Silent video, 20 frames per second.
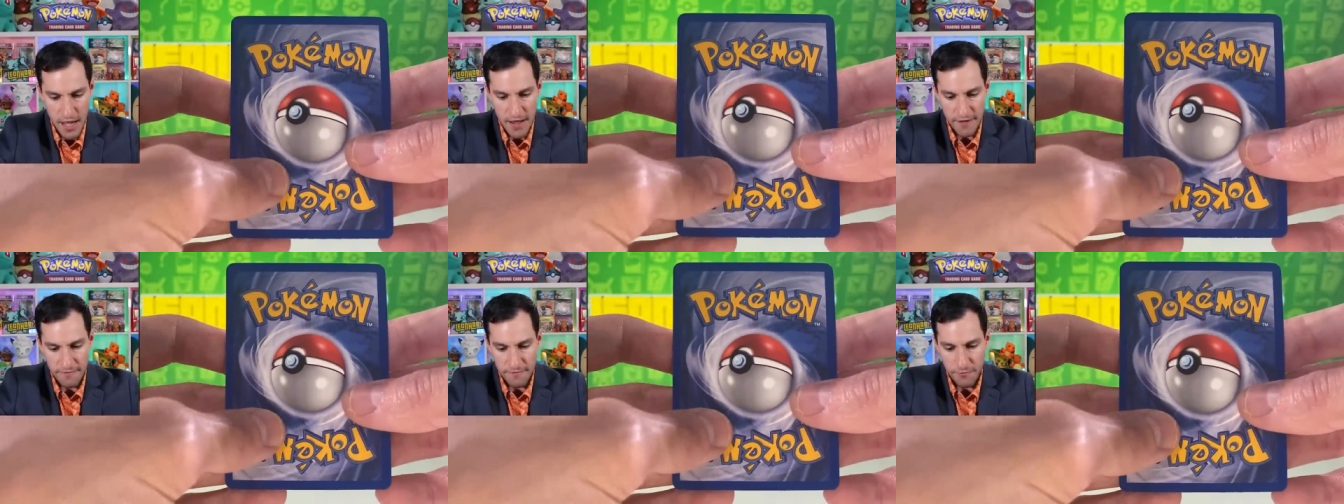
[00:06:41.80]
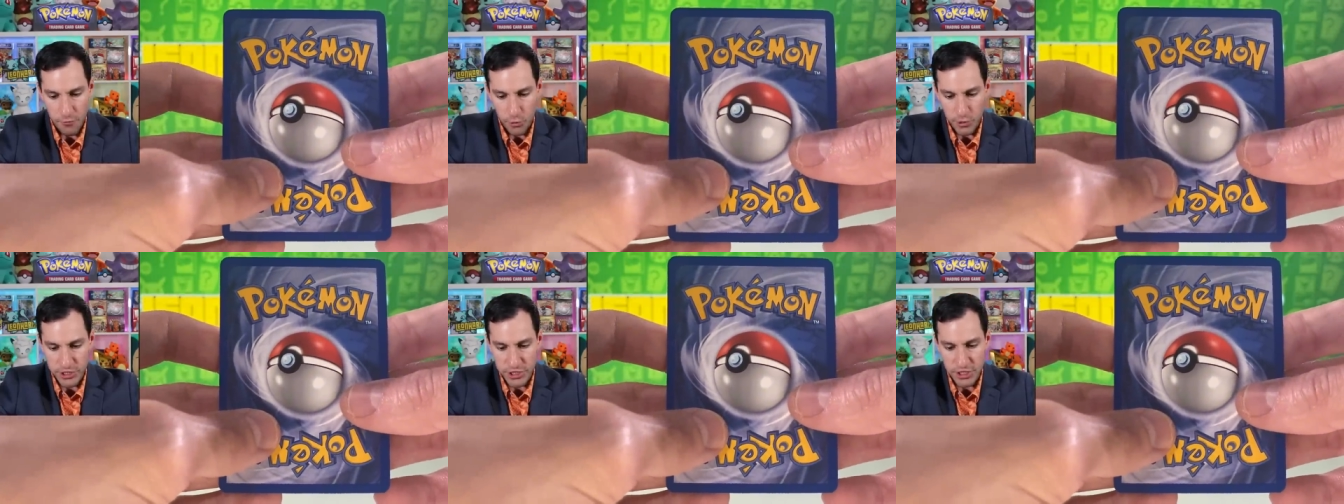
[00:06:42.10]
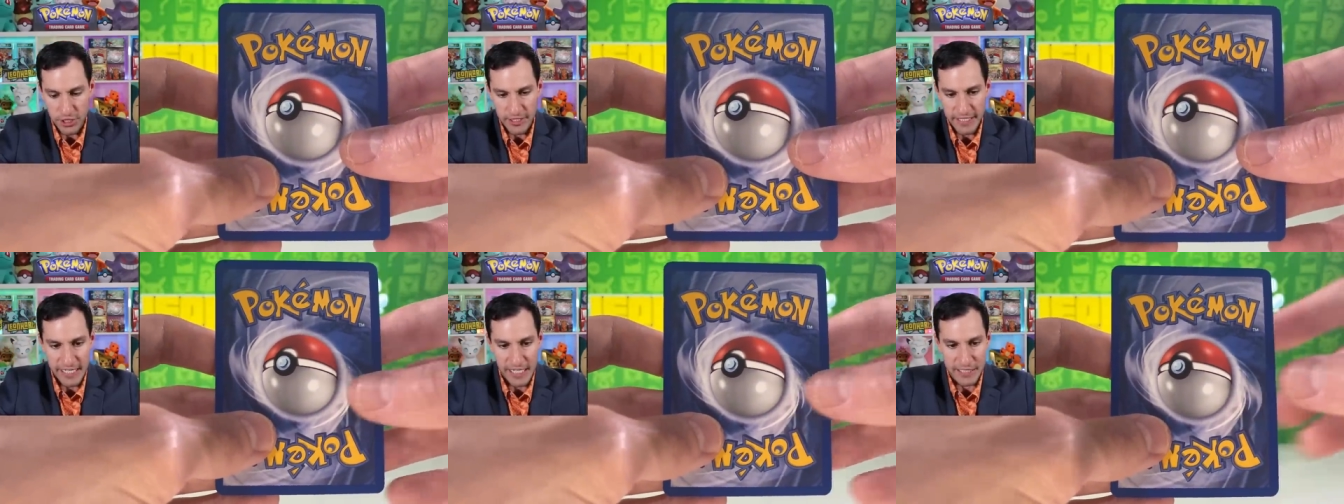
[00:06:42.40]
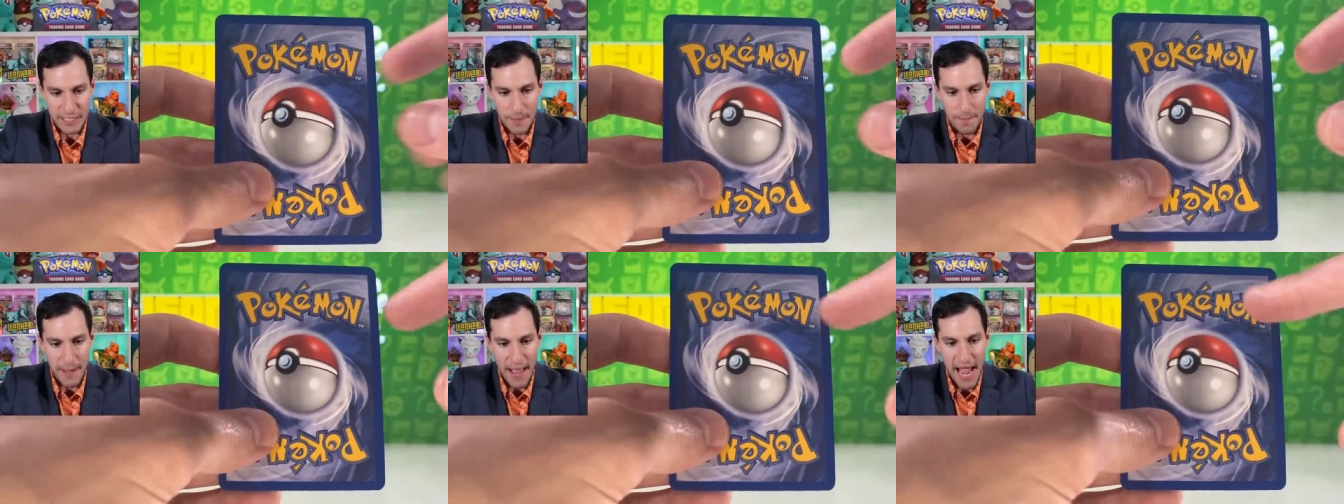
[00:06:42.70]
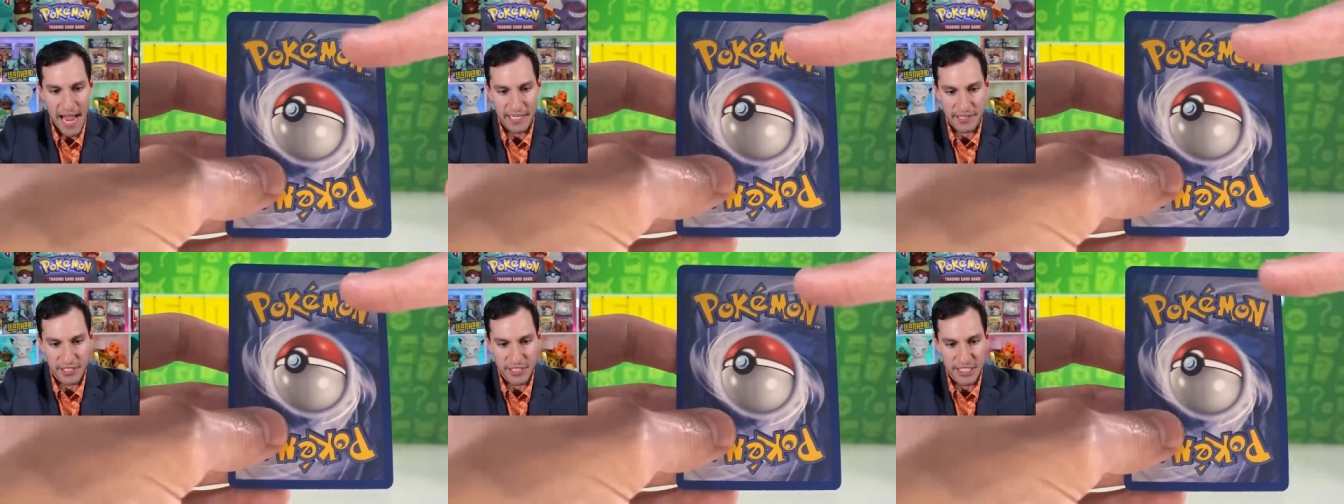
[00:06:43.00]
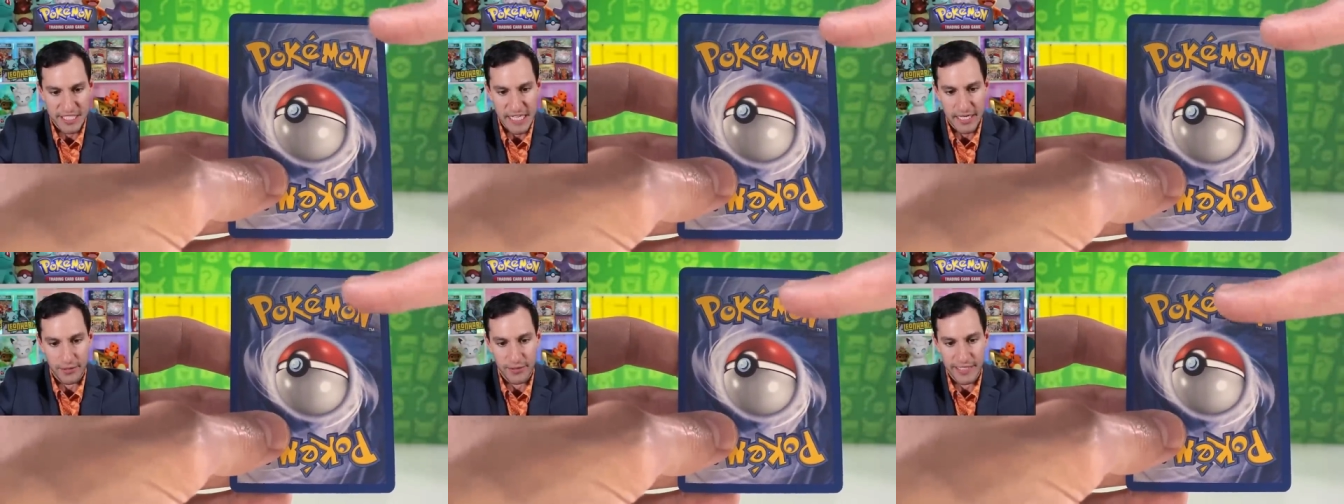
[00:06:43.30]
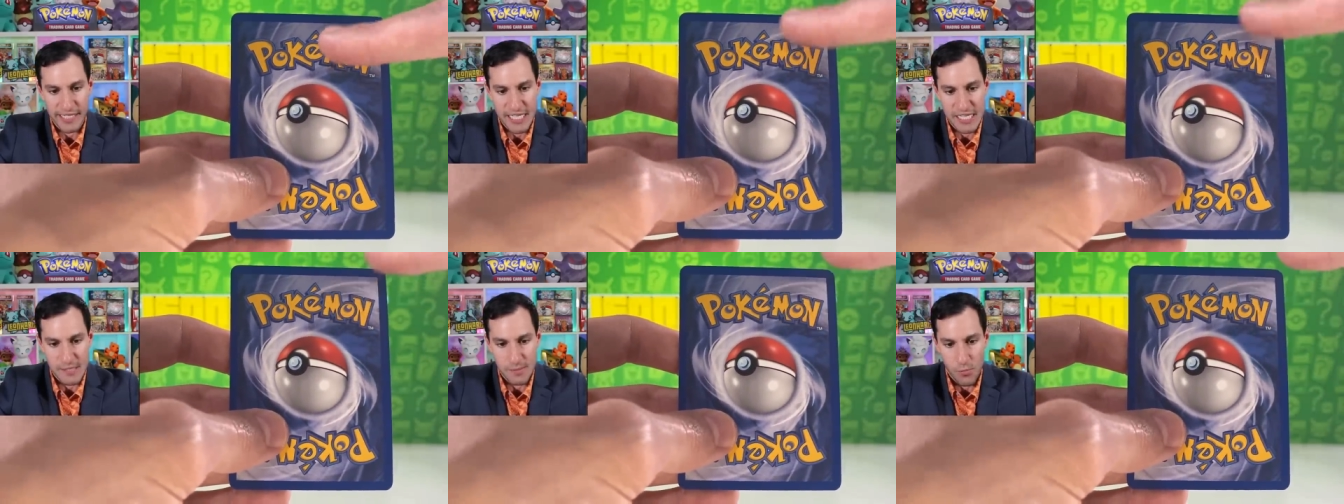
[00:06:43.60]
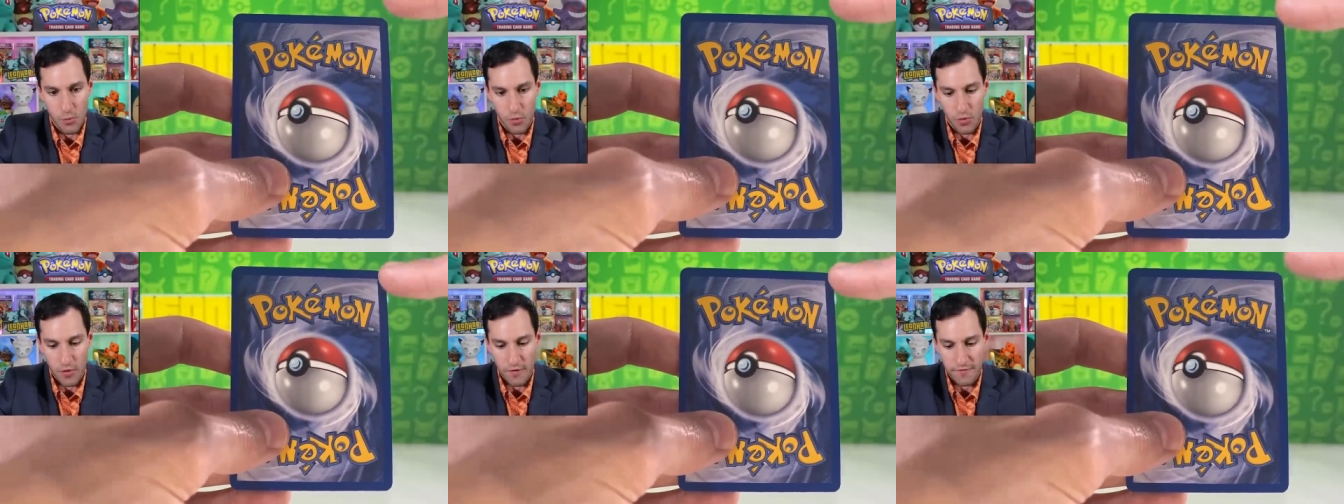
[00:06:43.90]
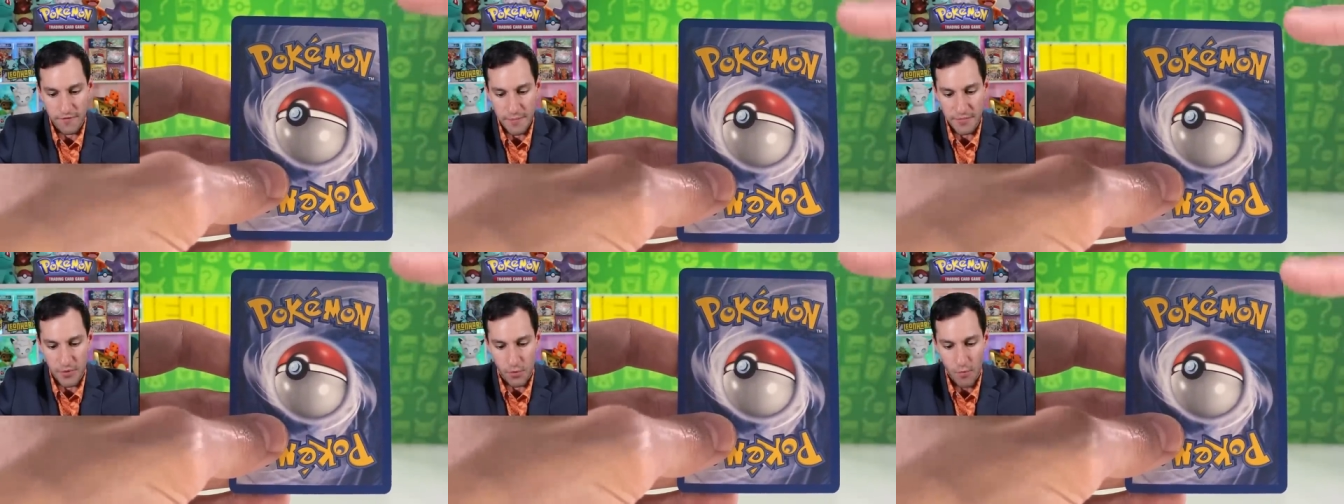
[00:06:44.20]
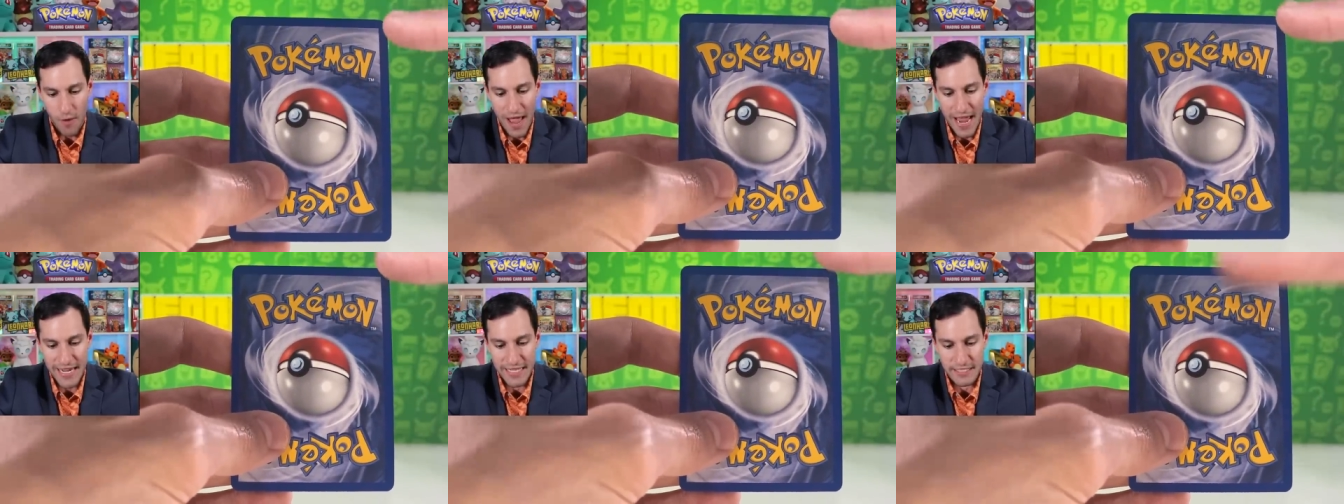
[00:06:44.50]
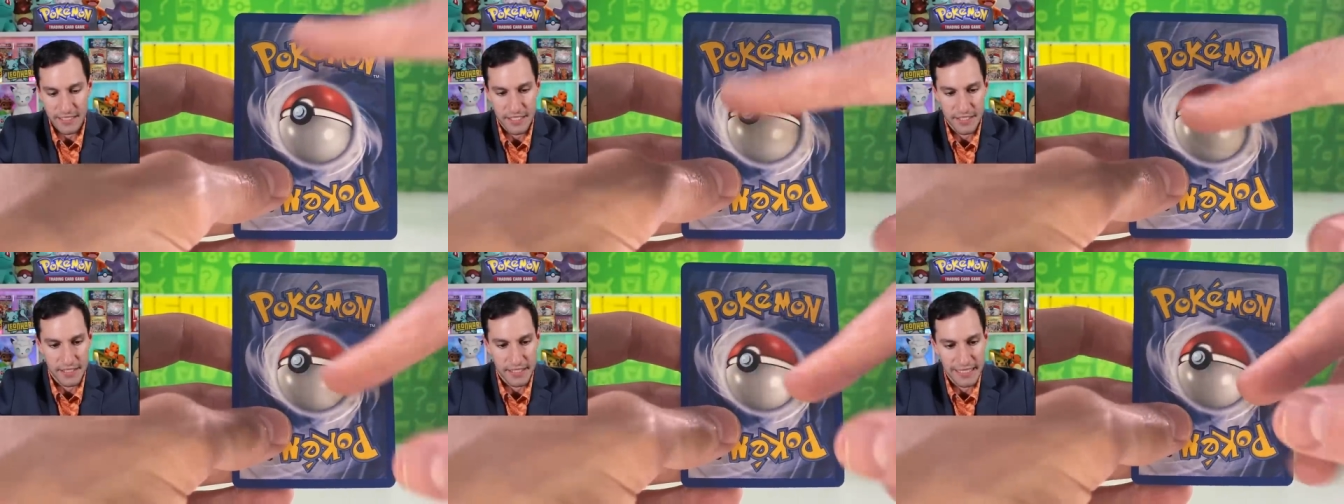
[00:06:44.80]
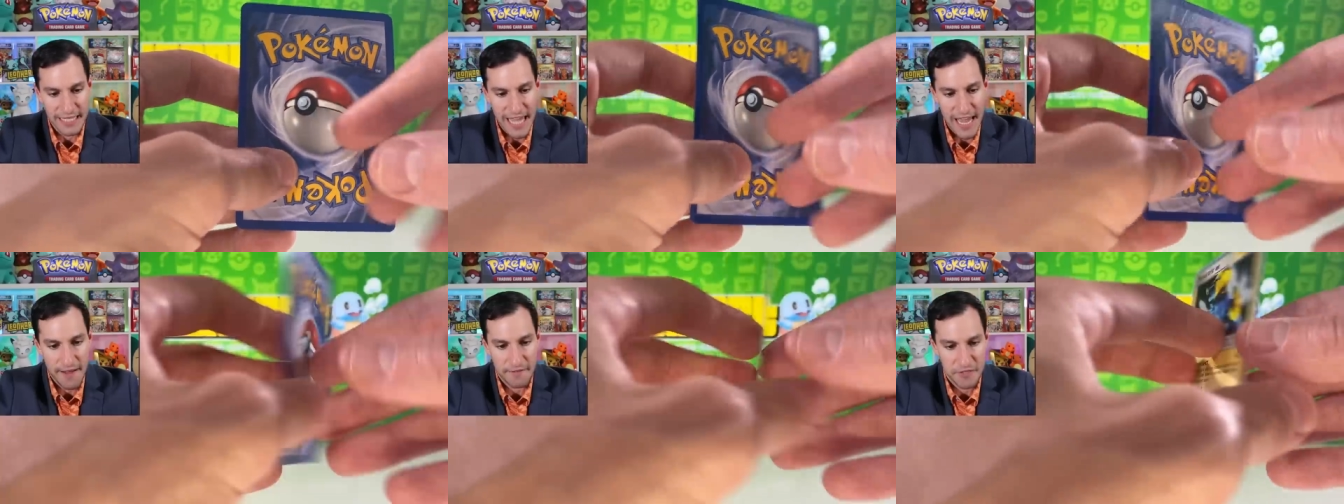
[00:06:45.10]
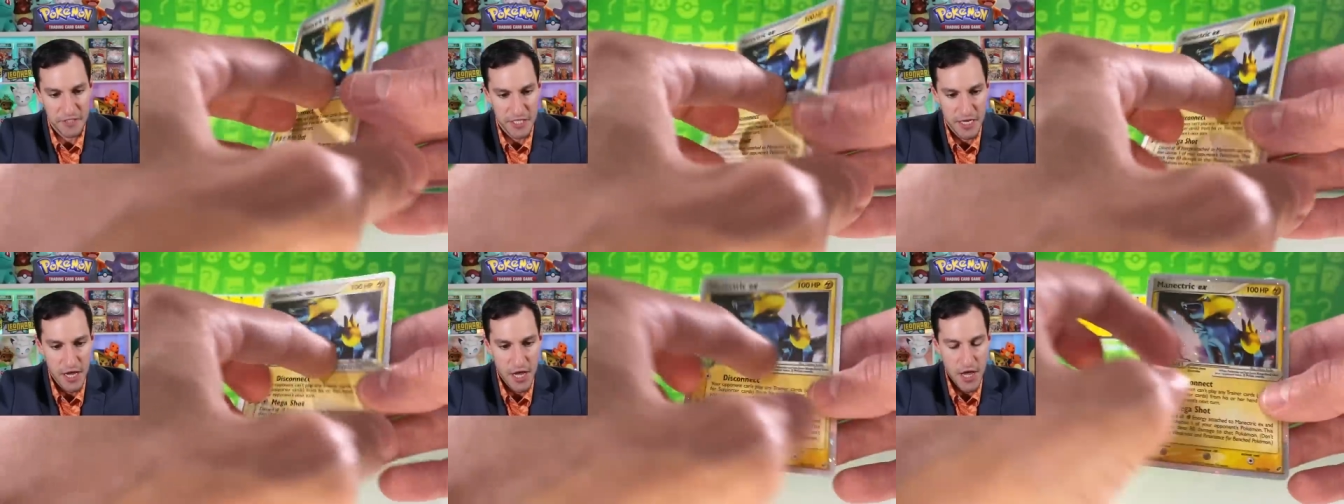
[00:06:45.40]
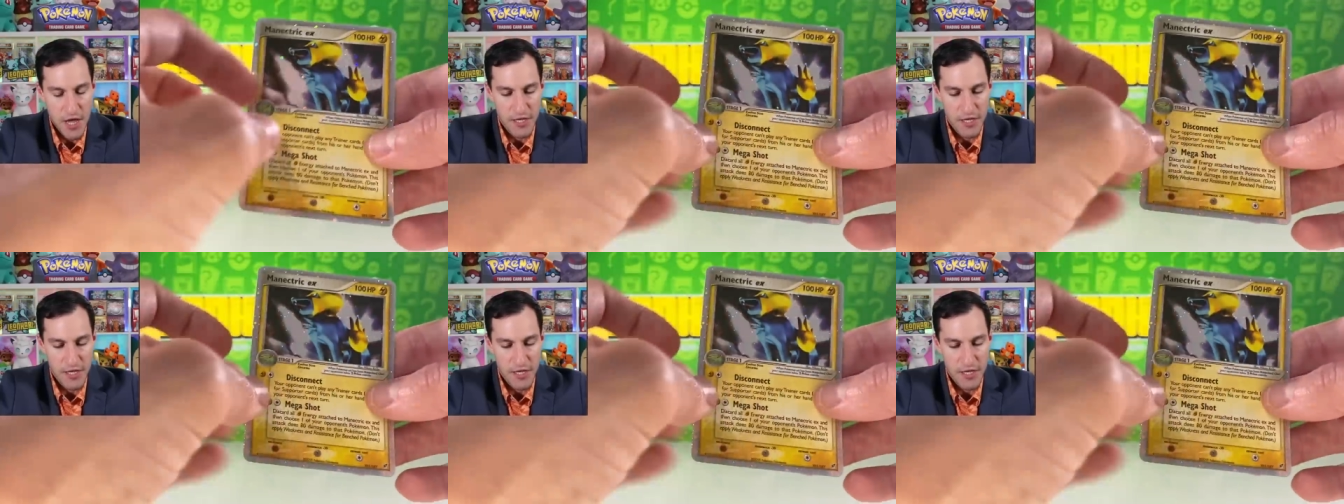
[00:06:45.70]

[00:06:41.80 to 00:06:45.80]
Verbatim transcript: Unfortunately, on the back, the centering is more from the right to the left.